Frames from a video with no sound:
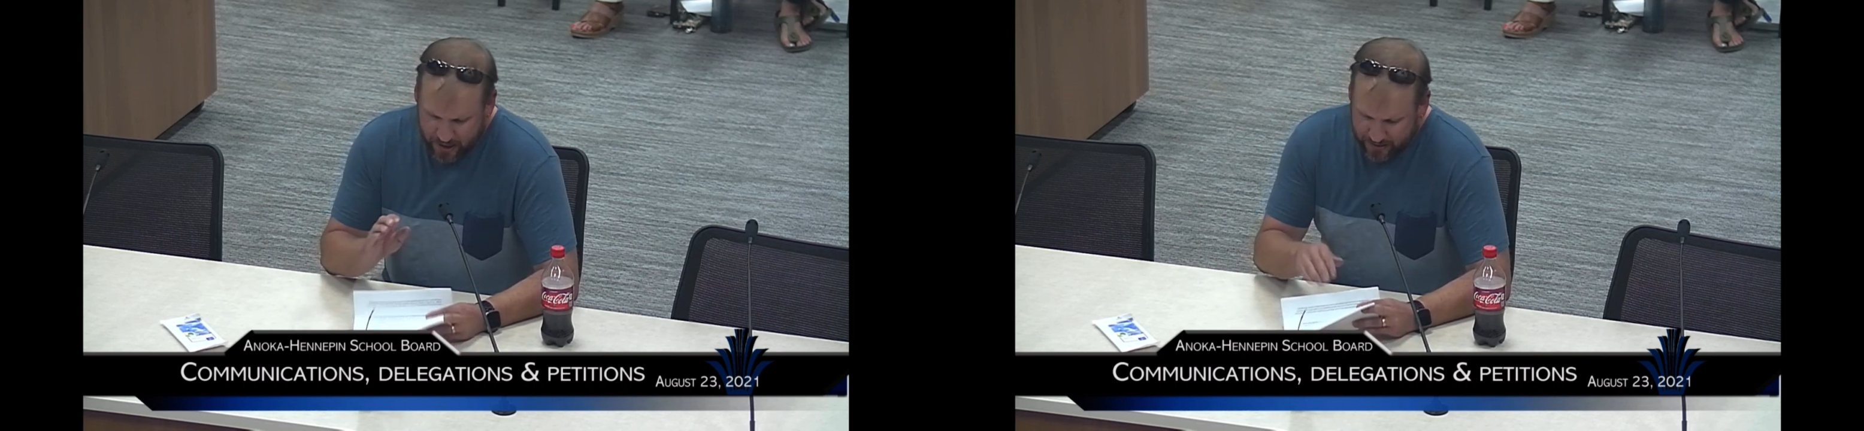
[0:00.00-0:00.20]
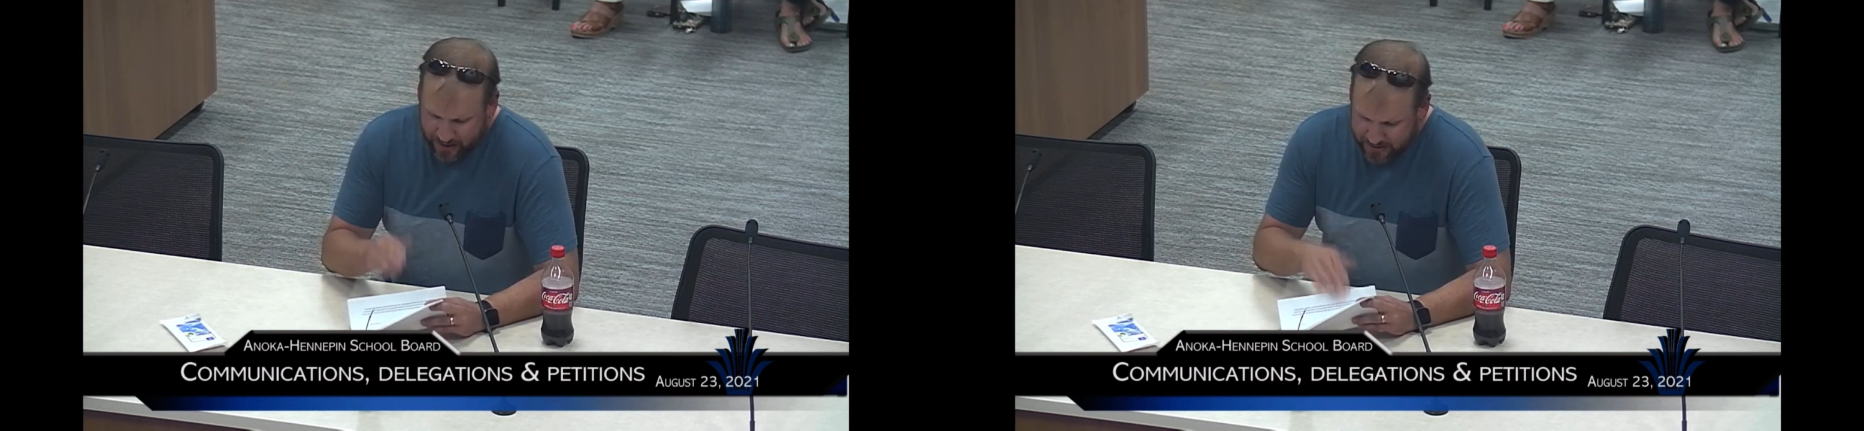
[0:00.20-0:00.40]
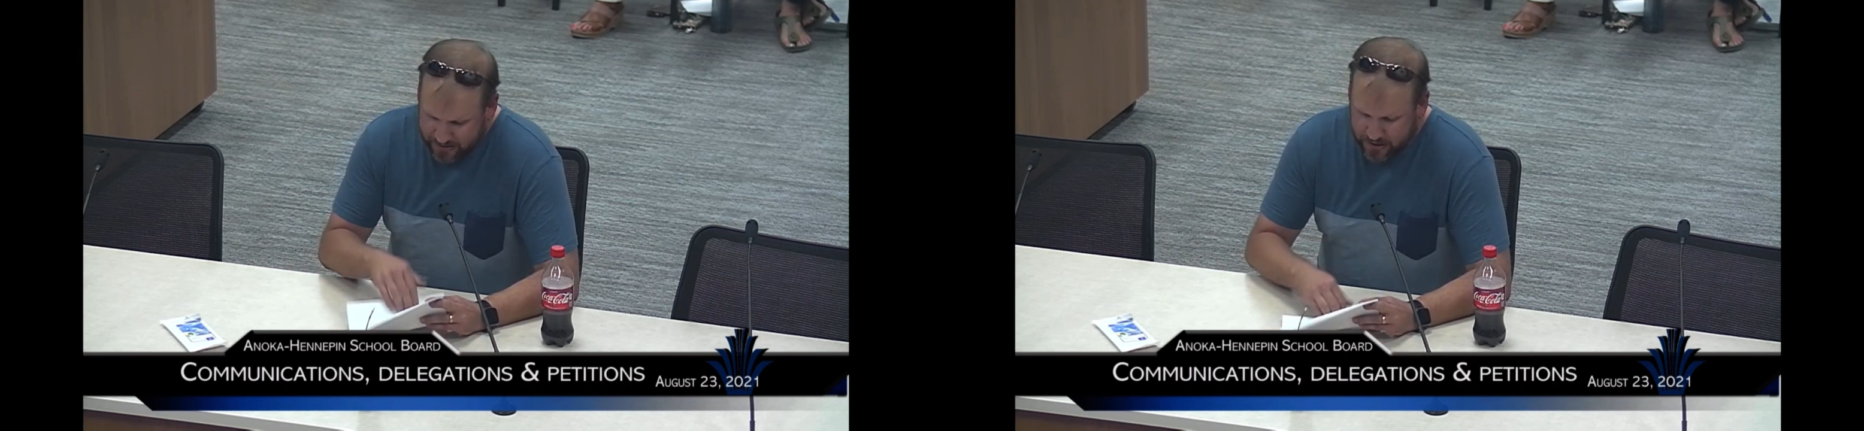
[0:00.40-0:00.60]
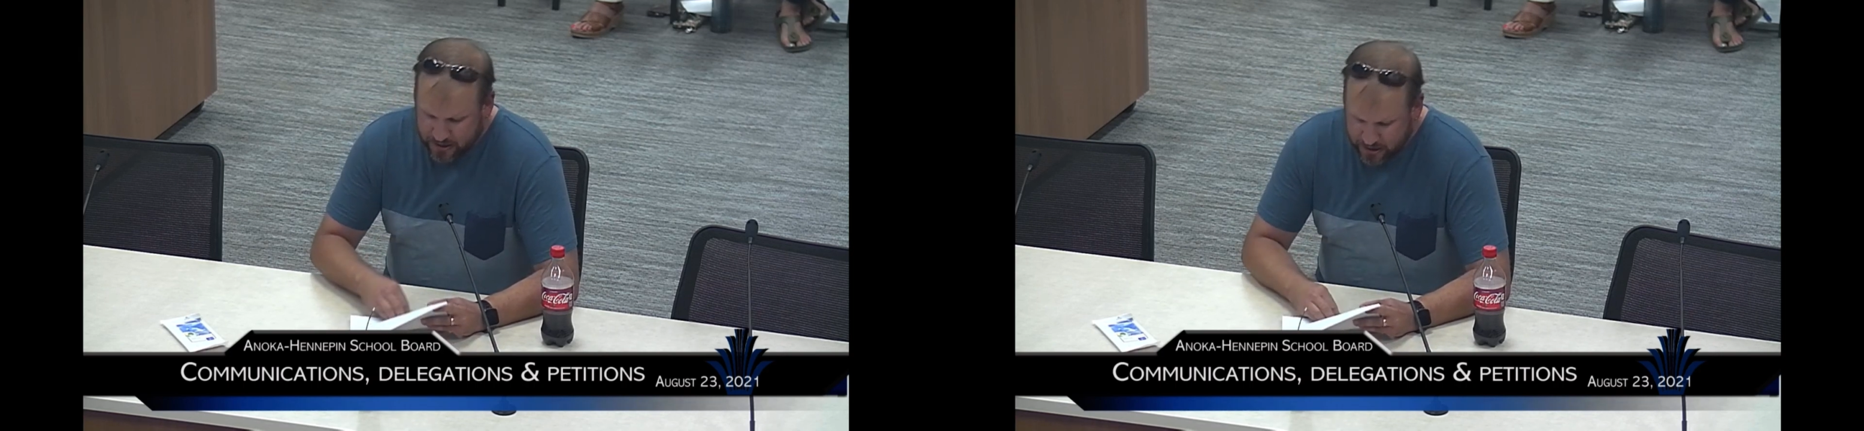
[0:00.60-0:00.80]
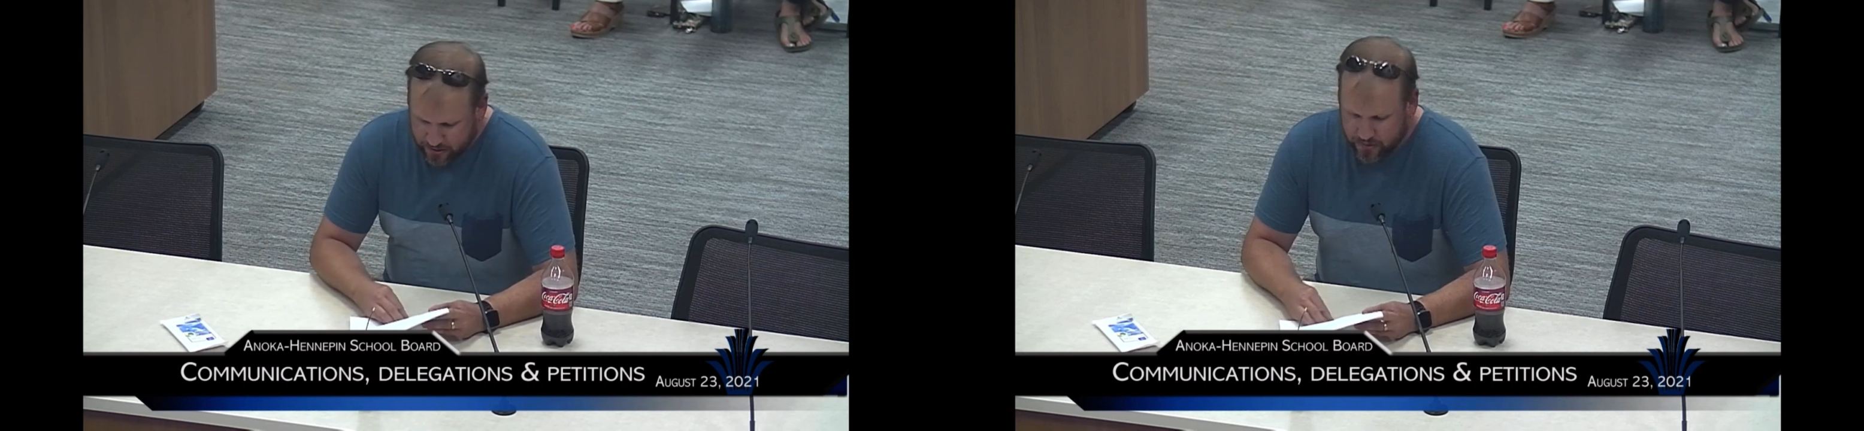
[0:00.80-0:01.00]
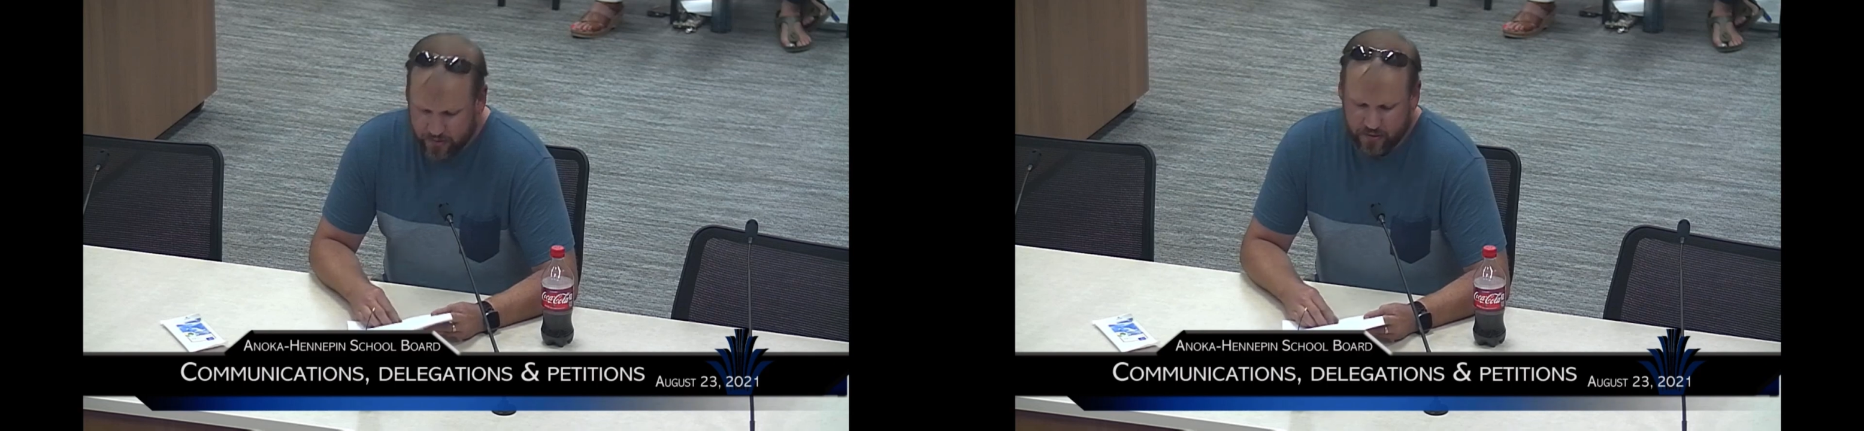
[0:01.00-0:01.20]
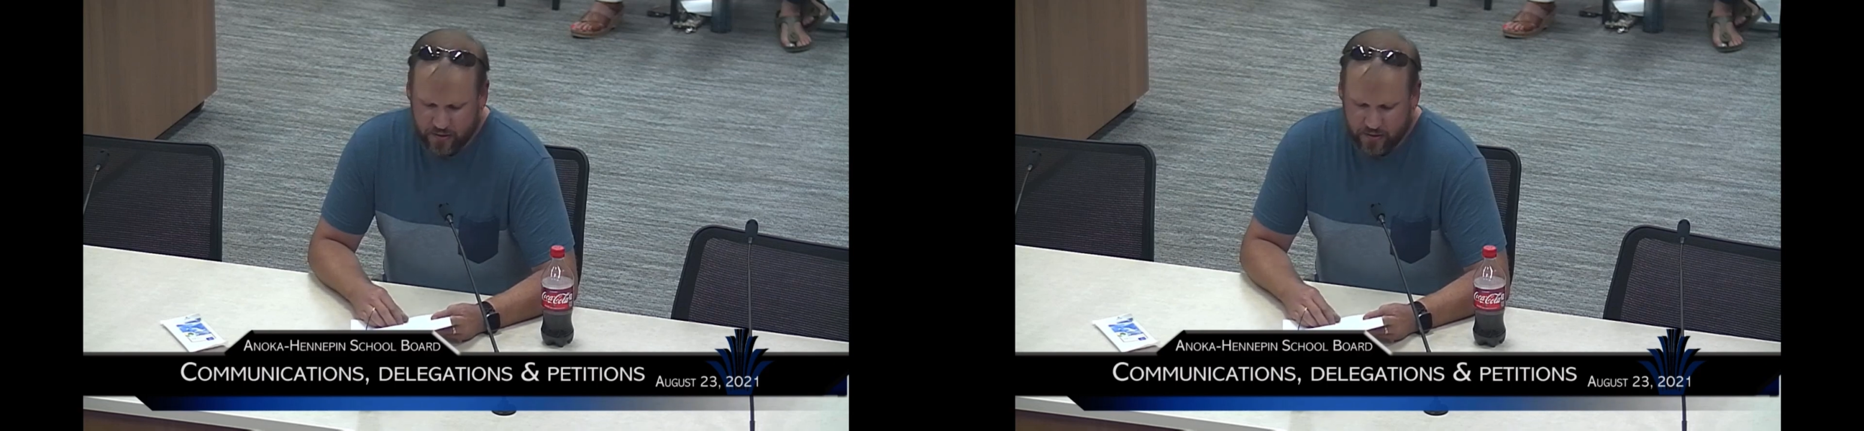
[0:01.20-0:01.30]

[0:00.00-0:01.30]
that, that's a year